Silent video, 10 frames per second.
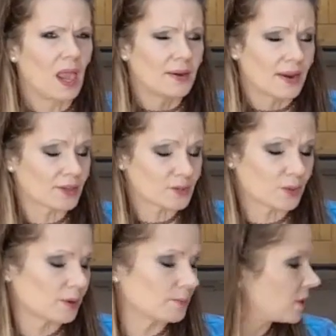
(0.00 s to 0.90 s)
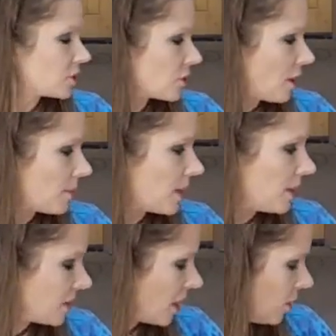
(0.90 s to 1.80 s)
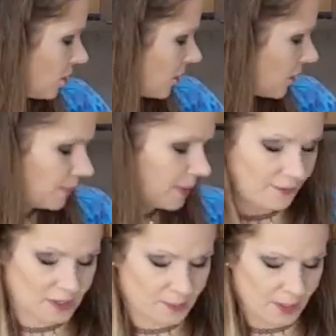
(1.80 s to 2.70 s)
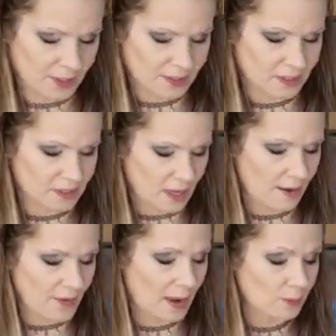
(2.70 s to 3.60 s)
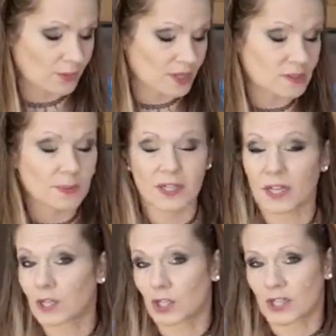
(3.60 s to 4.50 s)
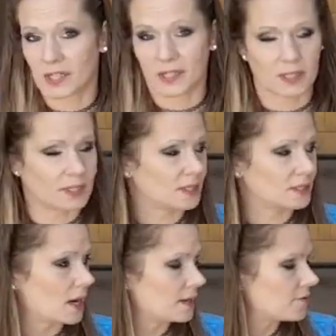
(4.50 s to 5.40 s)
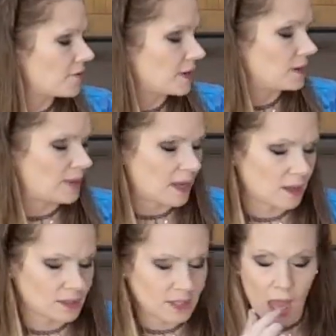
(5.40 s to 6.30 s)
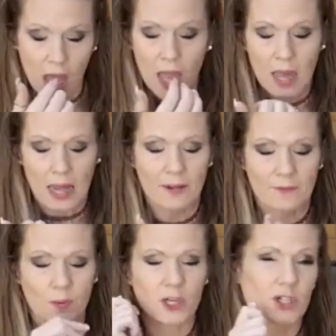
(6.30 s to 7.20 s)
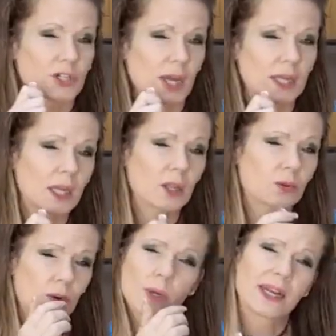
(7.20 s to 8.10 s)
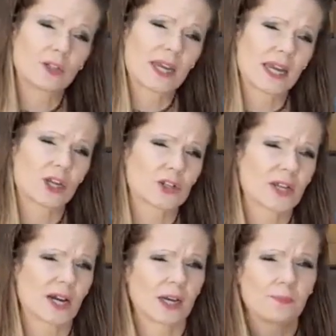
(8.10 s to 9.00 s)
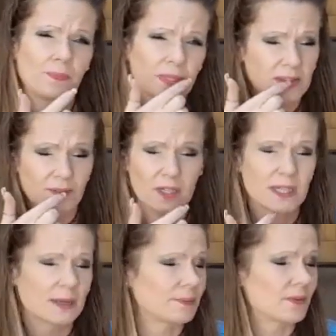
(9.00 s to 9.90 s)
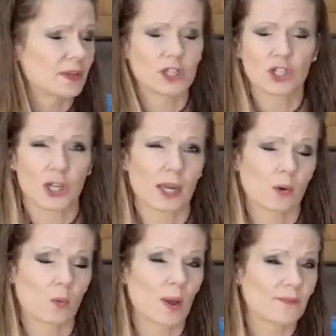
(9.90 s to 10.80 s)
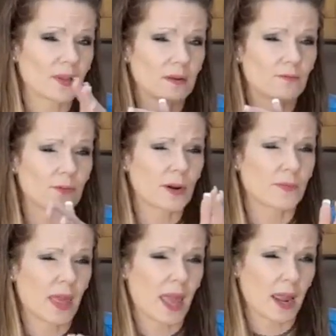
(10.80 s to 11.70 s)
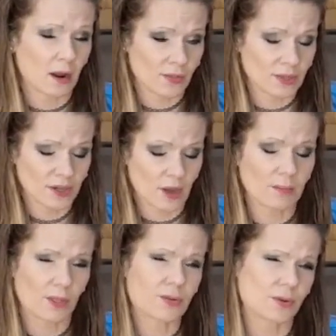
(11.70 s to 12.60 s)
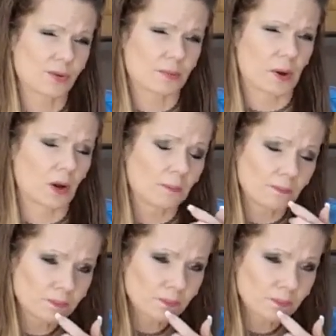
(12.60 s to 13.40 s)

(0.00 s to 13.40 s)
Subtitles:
Now this one I'm going to tell you a little bit of experiences that I've had with this particular distillate. It's kind of funny because when you're sucking through it, you take your tongue, the very tip of it, and you just kind of wave it in front of the air that's coming through the palm.